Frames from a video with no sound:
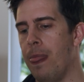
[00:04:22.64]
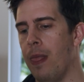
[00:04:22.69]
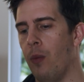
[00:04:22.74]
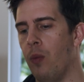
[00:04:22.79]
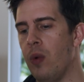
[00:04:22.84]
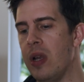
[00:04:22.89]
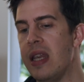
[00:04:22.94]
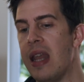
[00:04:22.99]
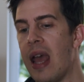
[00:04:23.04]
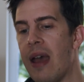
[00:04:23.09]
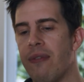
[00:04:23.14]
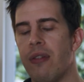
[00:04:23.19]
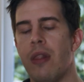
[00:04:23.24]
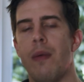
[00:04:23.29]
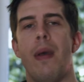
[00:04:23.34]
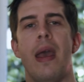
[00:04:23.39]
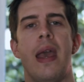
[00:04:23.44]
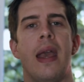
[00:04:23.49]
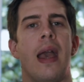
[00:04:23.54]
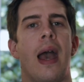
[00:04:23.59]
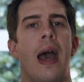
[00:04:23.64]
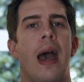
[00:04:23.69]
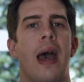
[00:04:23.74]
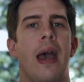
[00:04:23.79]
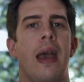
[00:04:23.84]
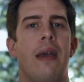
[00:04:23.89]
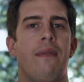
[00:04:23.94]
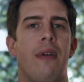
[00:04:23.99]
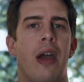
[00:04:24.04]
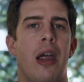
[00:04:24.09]
We definitely make
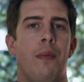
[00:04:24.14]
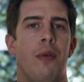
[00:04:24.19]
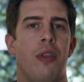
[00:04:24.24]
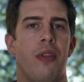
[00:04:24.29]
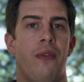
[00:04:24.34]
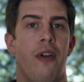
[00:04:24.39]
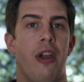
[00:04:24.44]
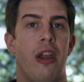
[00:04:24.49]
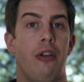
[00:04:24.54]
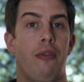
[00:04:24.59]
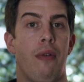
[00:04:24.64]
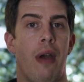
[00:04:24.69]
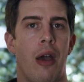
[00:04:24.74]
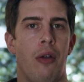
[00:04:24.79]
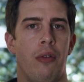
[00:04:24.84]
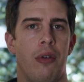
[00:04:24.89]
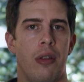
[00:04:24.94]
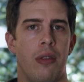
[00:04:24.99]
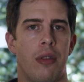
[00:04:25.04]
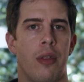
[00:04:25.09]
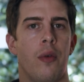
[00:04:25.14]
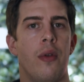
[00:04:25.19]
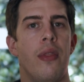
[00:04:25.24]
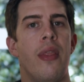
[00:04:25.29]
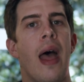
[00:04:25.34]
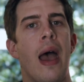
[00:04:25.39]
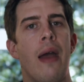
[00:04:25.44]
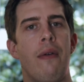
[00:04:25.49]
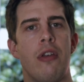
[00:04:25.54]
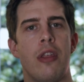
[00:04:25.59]
our environments very grounded. So in
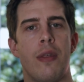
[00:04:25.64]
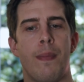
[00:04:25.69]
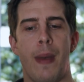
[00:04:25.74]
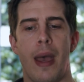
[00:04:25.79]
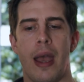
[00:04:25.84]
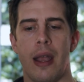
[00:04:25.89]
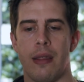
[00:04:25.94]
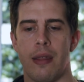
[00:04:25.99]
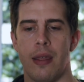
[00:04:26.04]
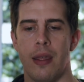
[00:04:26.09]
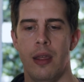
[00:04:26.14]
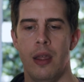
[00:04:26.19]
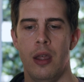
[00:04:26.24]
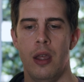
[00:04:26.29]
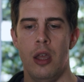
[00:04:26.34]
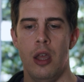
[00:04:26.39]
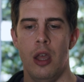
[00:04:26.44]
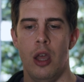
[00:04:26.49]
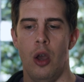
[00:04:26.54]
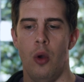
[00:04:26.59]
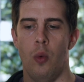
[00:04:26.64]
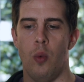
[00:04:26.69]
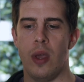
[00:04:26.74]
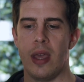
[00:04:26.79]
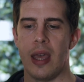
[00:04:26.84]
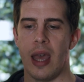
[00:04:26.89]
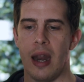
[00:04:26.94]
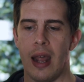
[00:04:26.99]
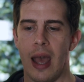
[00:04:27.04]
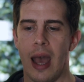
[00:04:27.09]
that respect, we
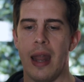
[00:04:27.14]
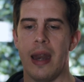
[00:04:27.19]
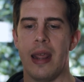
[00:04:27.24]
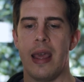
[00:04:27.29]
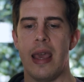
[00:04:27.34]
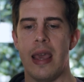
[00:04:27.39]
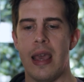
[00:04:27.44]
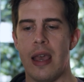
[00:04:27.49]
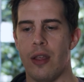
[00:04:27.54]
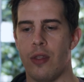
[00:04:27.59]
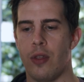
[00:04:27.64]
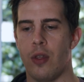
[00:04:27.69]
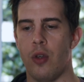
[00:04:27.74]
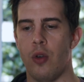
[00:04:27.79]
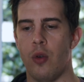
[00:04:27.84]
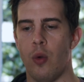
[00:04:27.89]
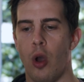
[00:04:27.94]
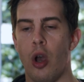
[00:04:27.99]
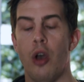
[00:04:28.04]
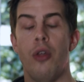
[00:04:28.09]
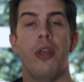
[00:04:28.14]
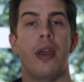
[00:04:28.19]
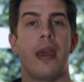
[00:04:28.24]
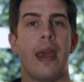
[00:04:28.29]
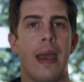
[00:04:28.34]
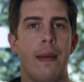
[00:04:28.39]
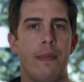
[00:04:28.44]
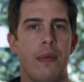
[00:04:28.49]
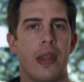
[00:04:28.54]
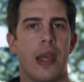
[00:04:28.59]
kind of adhere to other
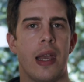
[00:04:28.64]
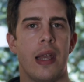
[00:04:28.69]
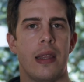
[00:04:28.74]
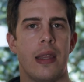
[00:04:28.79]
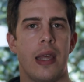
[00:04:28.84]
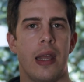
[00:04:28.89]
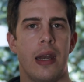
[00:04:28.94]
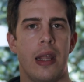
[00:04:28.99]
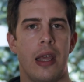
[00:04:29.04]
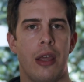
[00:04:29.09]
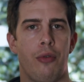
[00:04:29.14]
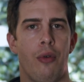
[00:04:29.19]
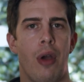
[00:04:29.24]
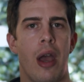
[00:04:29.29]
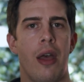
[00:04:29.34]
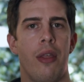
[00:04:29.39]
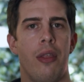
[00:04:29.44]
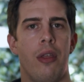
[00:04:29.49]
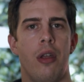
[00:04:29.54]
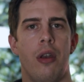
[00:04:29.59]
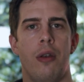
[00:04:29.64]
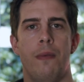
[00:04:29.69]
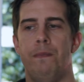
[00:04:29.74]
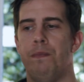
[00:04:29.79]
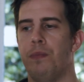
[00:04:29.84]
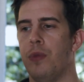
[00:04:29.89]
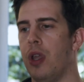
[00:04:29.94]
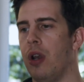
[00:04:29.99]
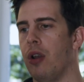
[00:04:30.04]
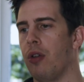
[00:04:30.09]
game design techniques rather
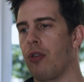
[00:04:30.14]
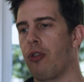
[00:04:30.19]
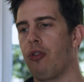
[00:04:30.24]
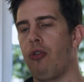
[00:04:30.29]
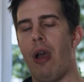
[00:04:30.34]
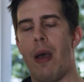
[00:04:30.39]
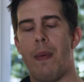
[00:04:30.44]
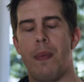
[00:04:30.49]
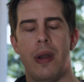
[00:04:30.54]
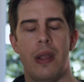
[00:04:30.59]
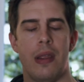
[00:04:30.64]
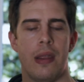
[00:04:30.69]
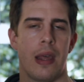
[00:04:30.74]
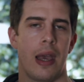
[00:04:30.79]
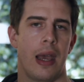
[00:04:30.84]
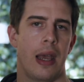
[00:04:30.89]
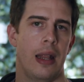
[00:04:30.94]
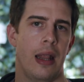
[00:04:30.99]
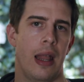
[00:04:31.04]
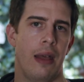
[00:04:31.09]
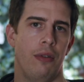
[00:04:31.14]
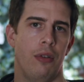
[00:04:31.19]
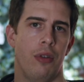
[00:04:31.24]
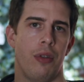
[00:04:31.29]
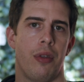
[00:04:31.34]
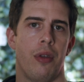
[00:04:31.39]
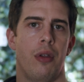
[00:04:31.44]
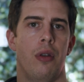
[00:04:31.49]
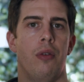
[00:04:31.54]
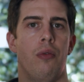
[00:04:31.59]
than scrapping entire
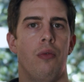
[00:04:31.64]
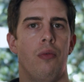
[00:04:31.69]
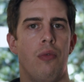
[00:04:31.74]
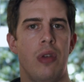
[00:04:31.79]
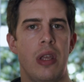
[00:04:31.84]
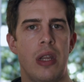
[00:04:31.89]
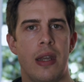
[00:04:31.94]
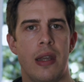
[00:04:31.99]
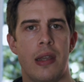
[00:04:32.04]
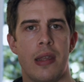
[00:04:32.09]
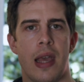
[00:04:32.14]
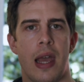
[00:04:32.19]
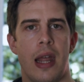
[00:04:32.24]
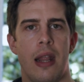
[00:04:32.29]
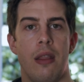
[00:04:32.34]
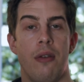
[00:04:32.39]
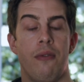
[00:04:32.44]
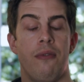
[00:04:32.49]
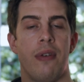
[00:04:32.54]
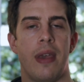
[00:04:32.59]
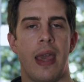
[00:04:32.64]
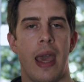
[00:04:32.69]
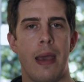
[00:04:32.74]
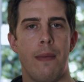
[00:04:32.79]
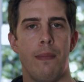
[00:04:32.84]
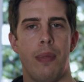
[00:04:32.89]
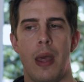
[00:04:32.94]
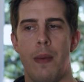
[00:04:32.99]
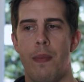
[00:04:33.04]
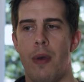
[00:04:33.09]
levels and redesign them for
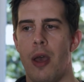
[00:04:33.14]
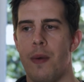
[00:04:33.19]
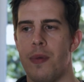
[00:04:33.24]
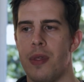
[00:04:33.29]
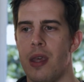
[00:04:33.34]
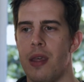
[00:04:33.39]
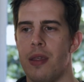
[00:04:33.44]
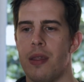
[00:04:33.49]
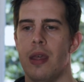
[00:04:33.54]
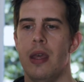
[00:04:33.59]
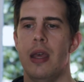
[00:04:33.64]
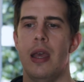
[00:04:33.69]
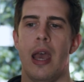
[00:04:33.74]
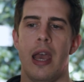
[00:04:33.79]
gameplay purposes.